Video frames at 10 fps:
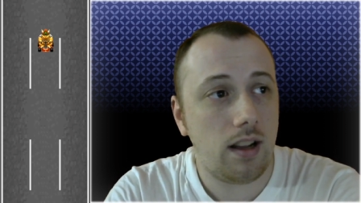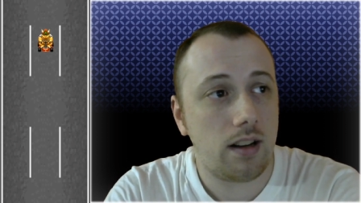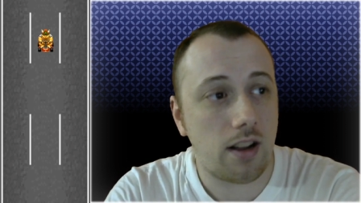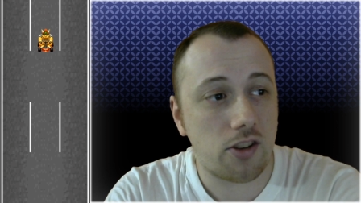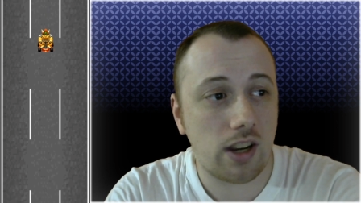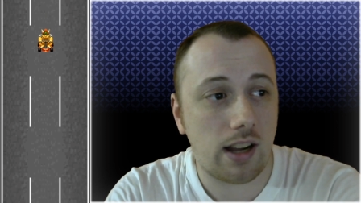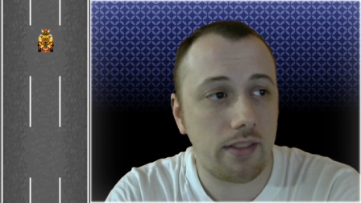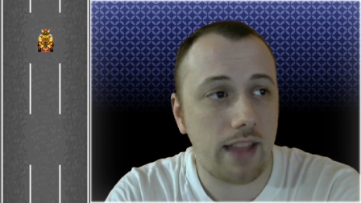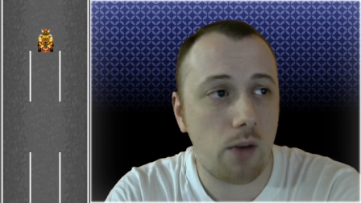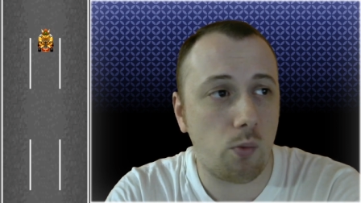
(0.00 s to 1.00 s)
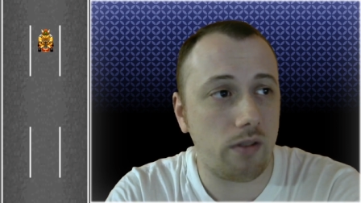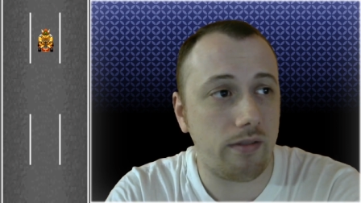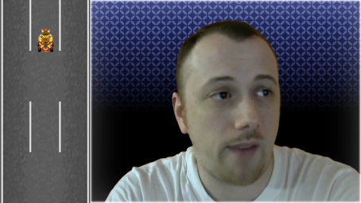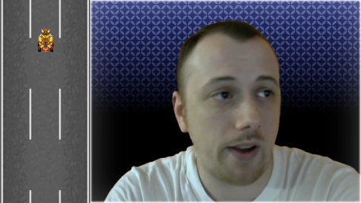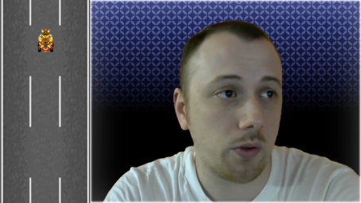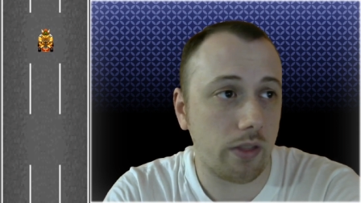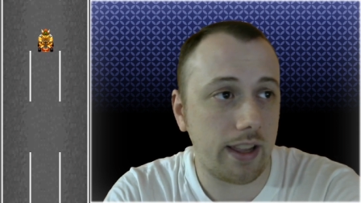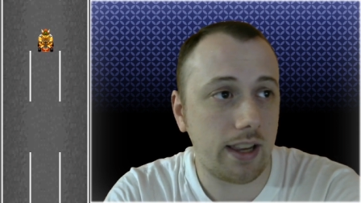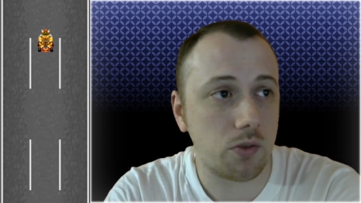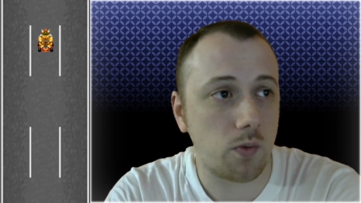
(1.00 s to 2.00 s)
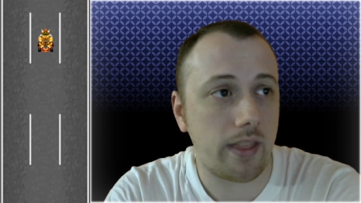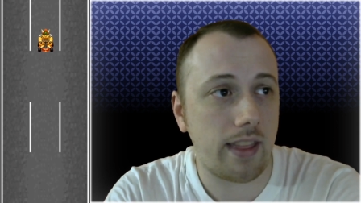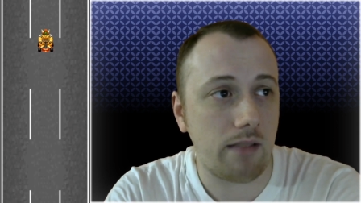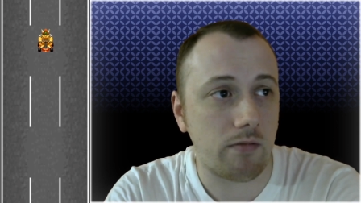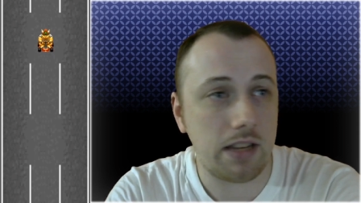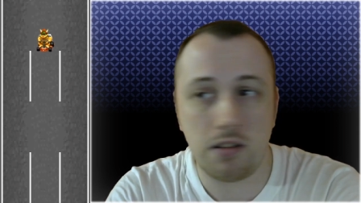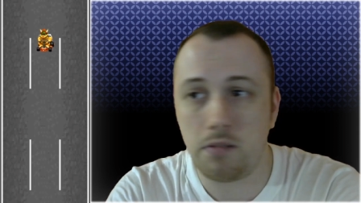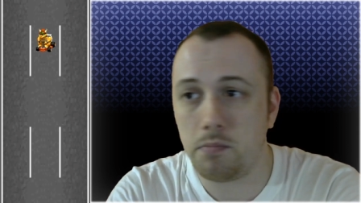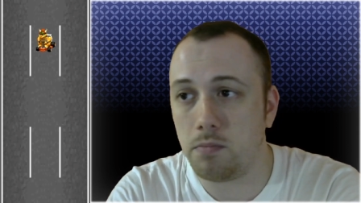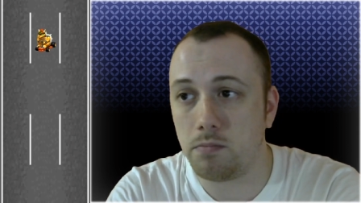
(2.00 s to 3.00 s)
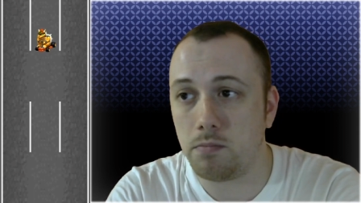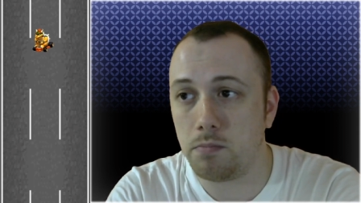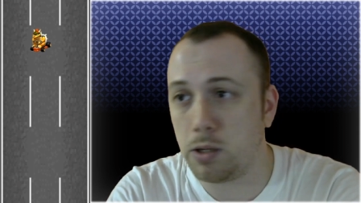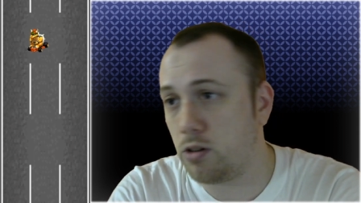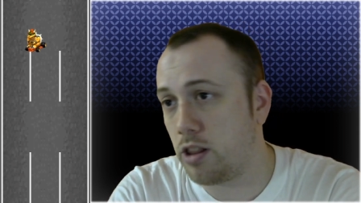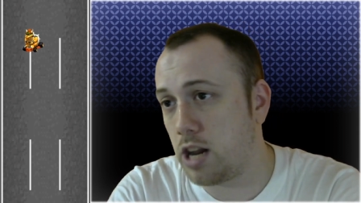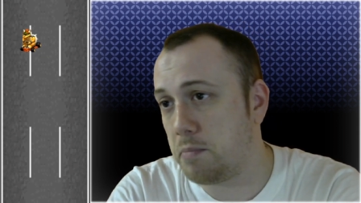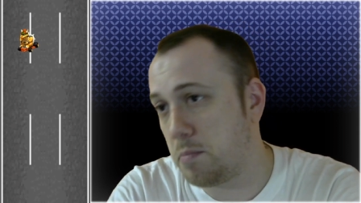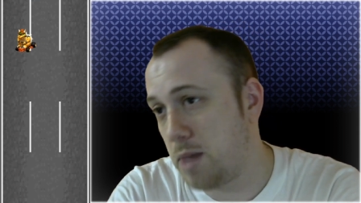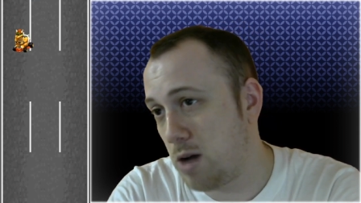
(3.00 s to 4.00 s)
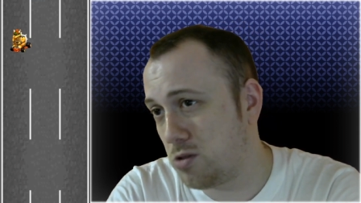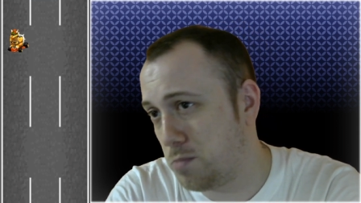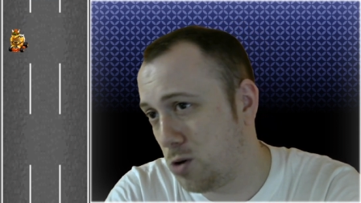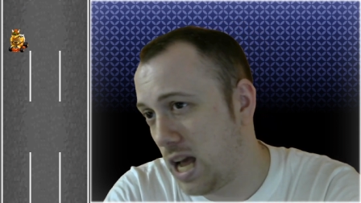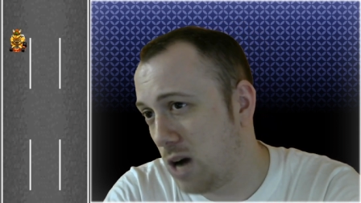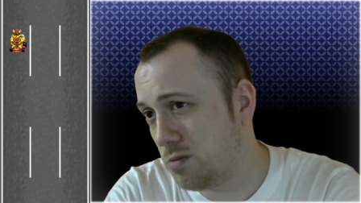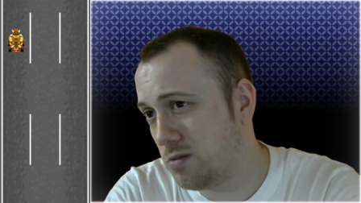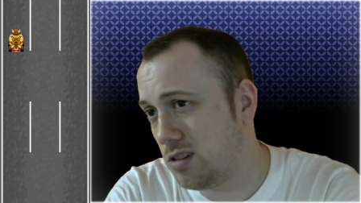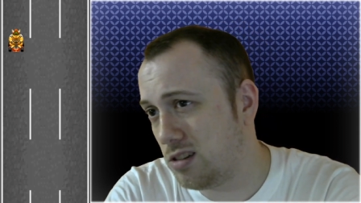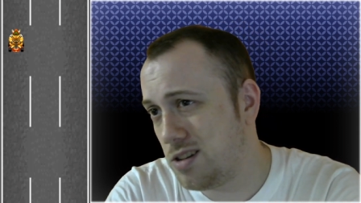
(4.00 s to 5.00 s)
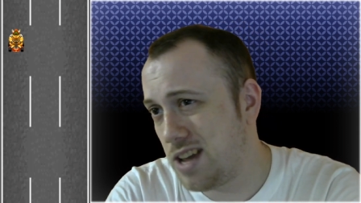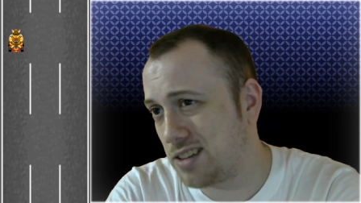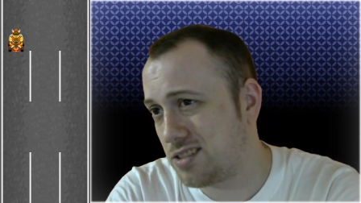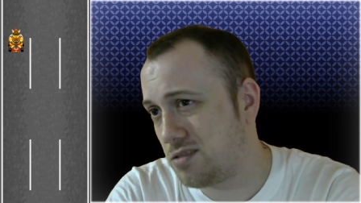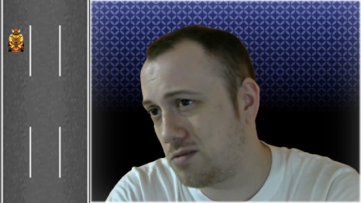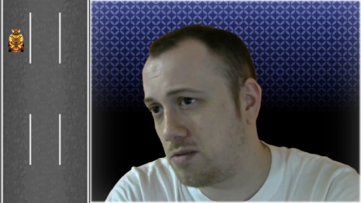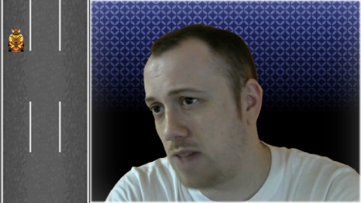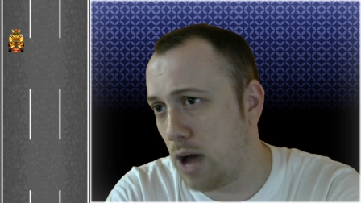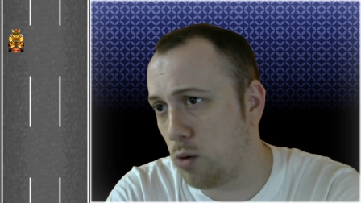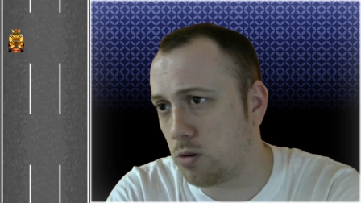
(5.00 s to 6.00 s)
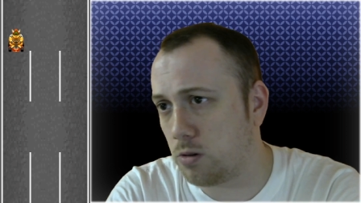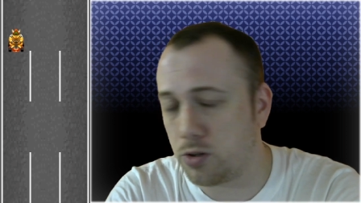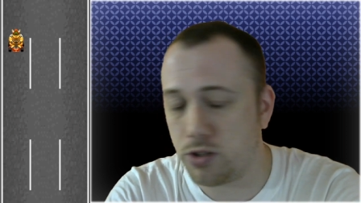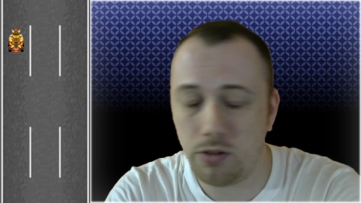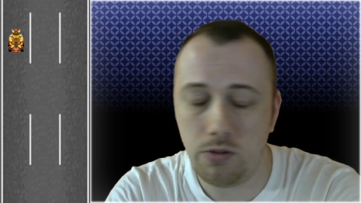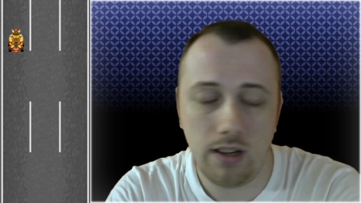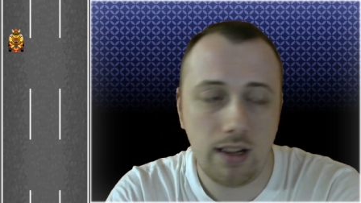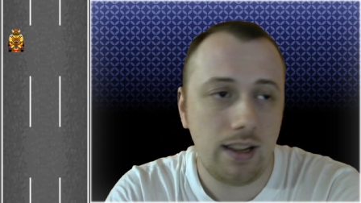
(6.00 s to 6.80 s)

Touching on that, one final thing is with a recent build that I'm about to put out in the next hour or two.